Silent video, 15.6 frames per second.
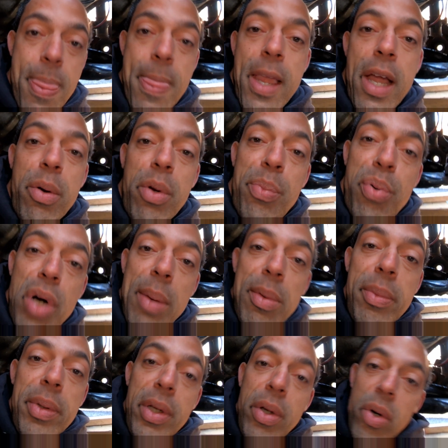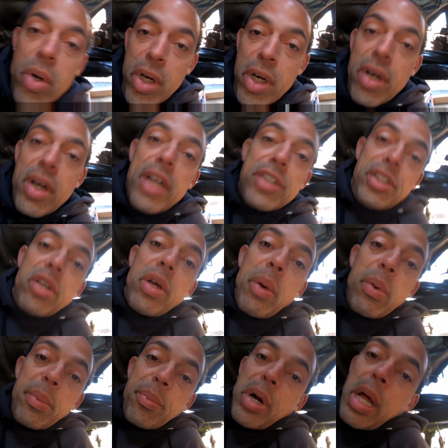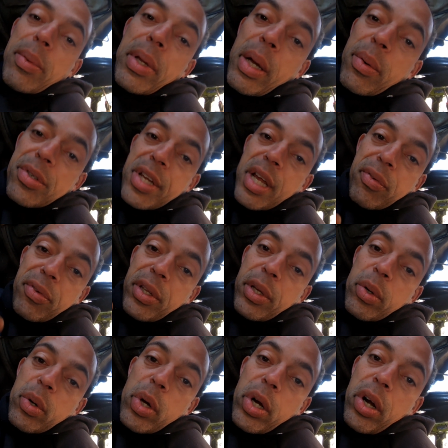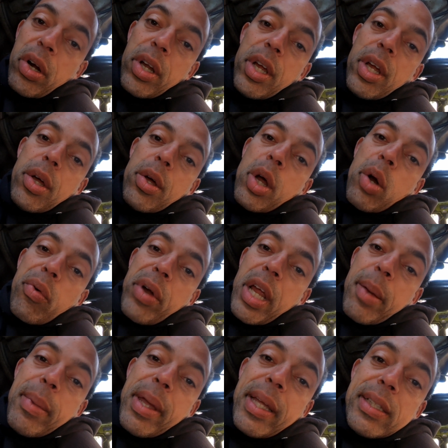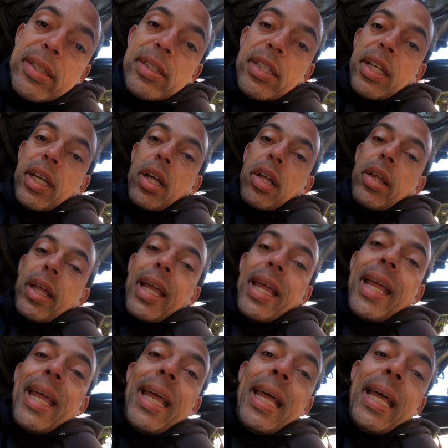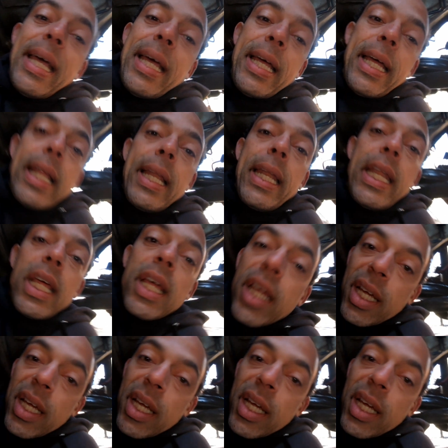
I would probably order, actually no, I wouldn't probably, I would definitely order a rear main seal. And